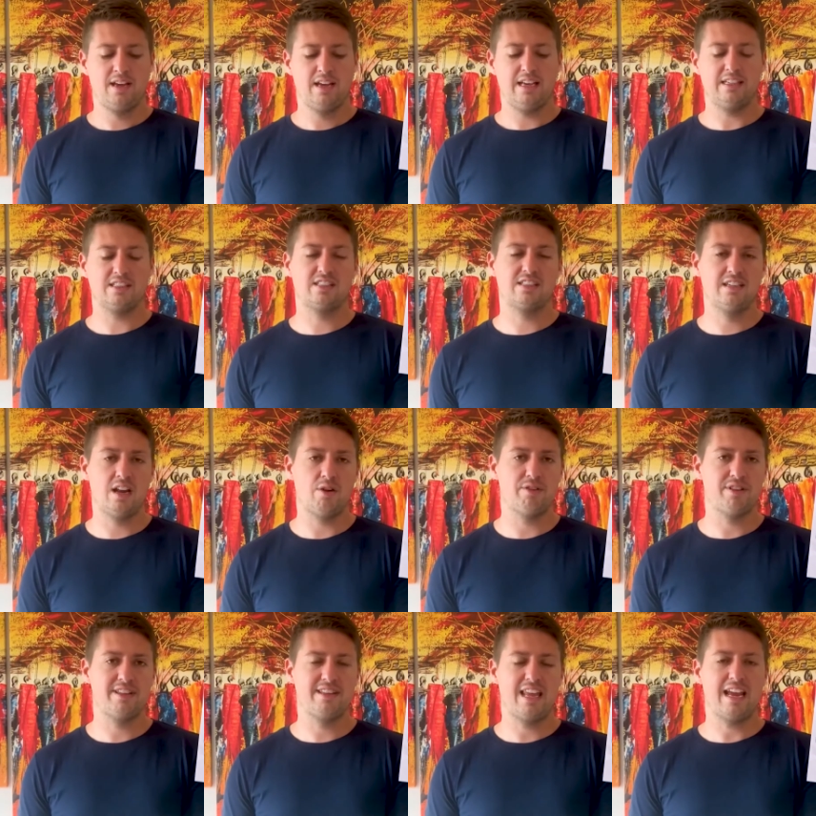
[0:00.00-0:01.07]
It's lower
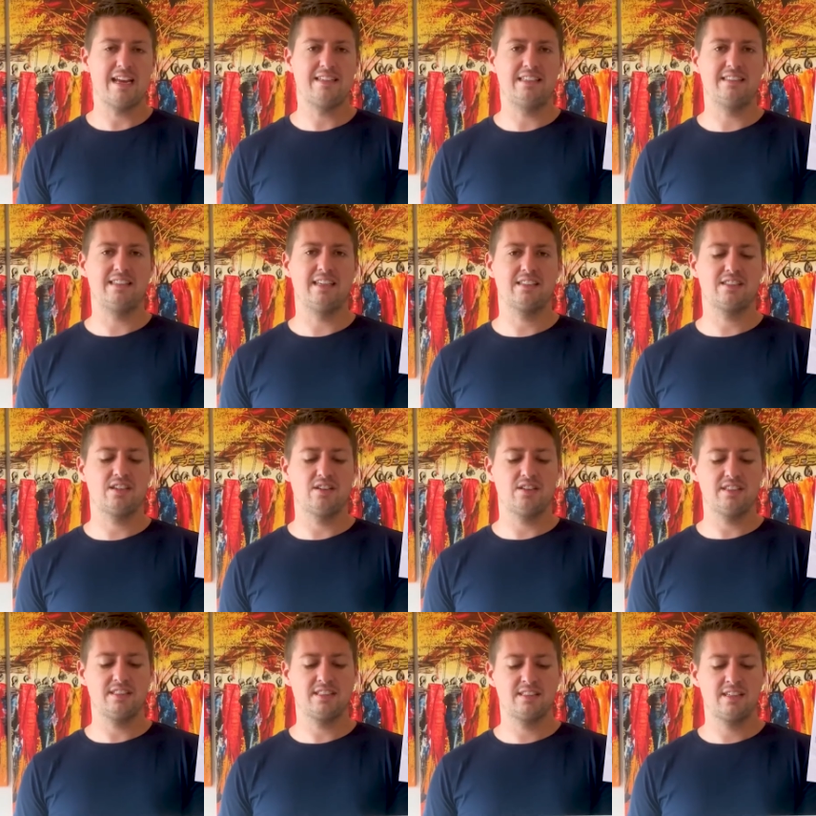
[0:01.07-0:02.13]
than the
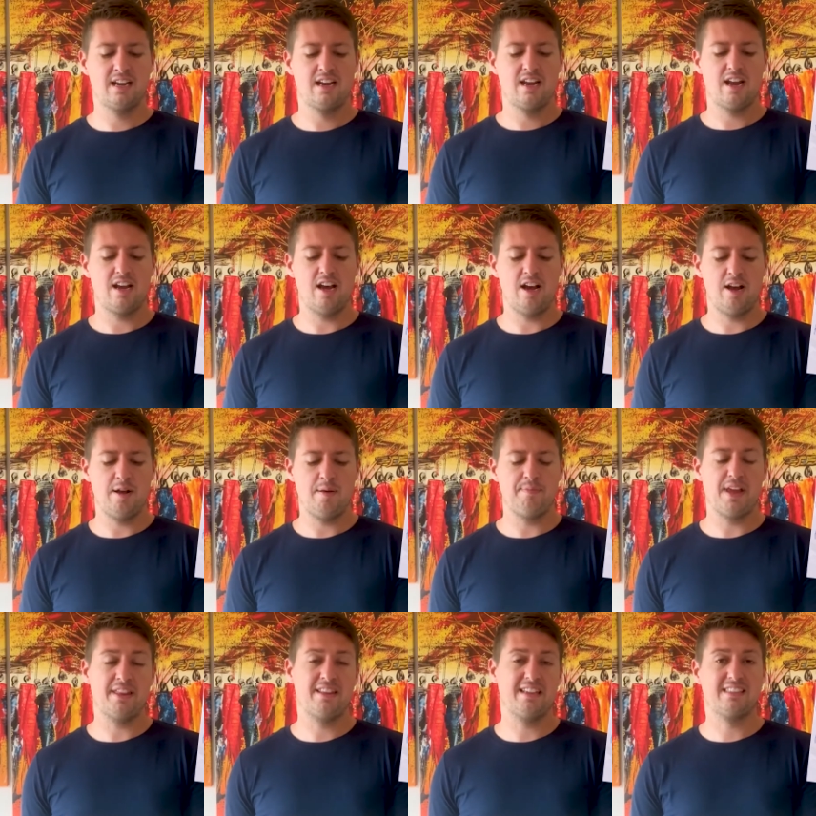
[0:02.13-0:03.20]
$86,
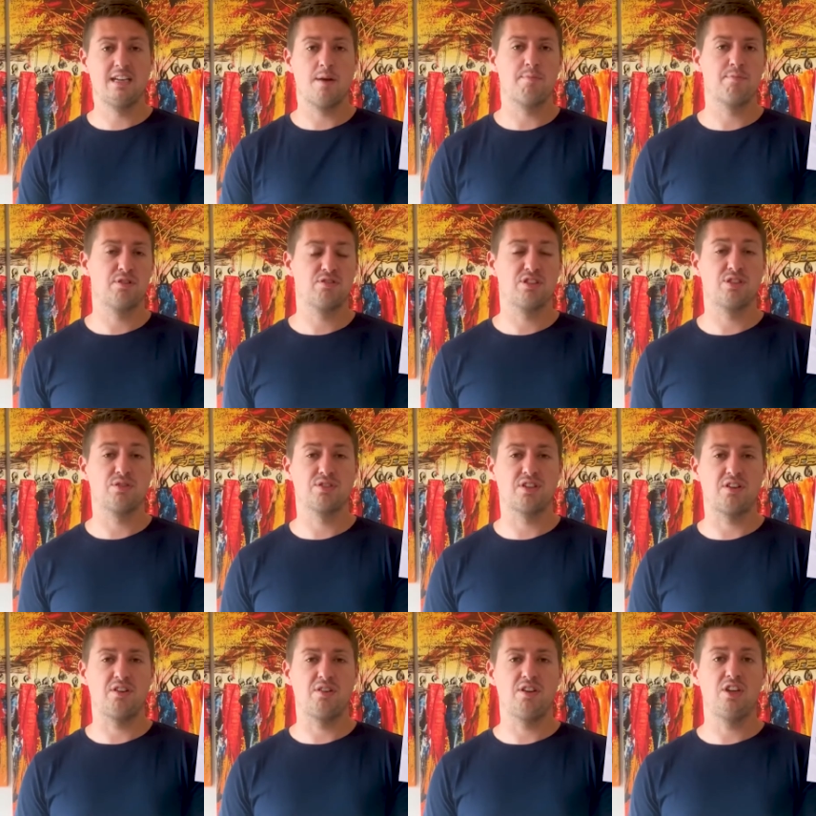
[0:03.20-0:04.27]
and this number is
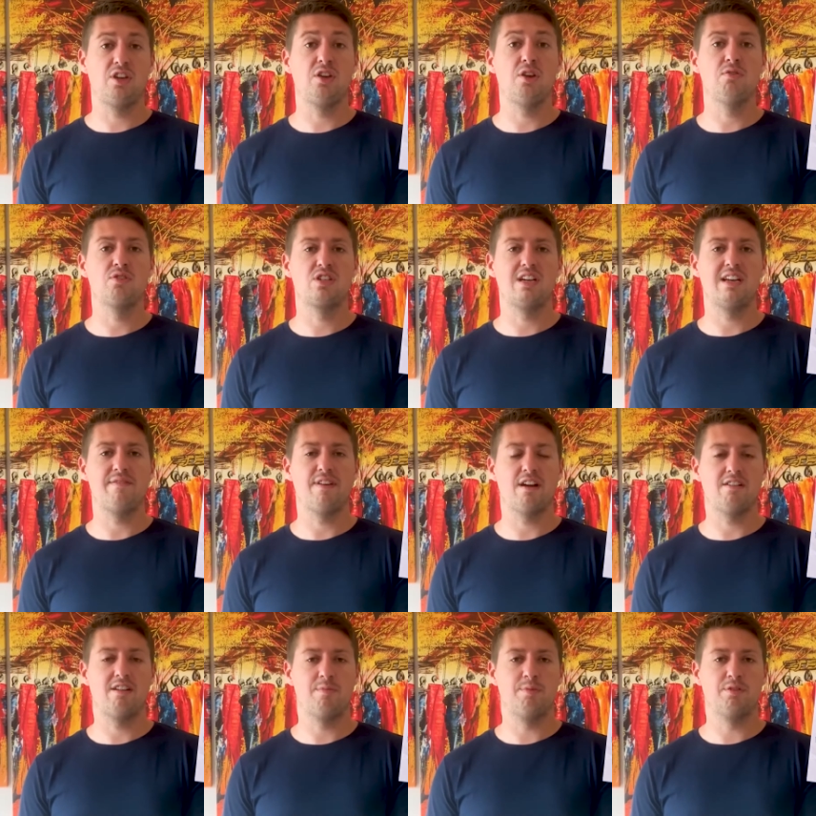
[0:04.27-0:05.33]
also hugely
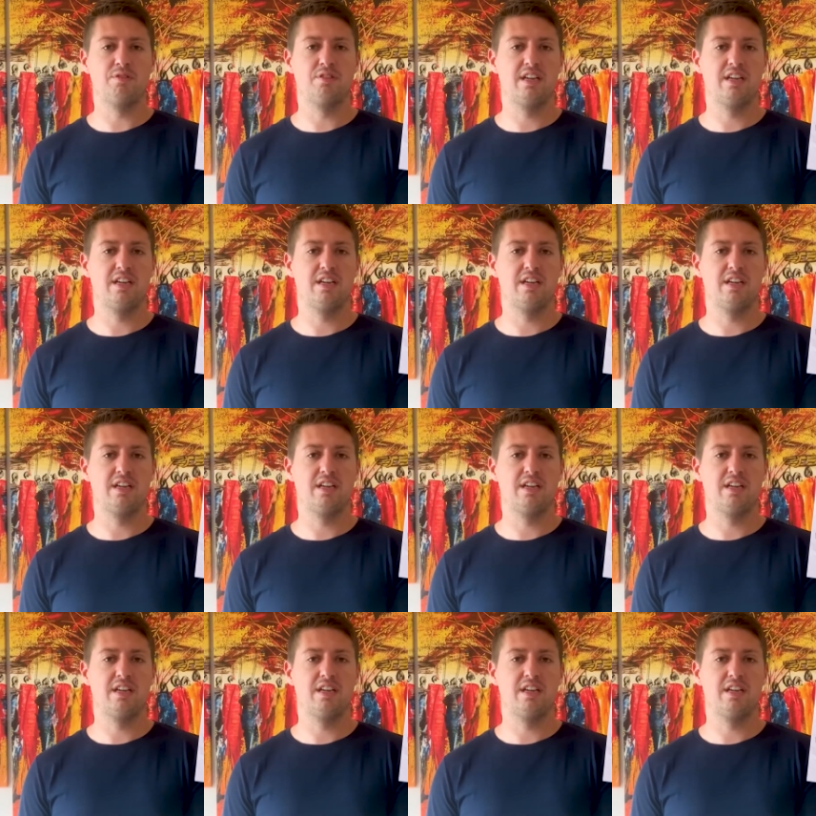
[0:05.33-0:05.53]
variable.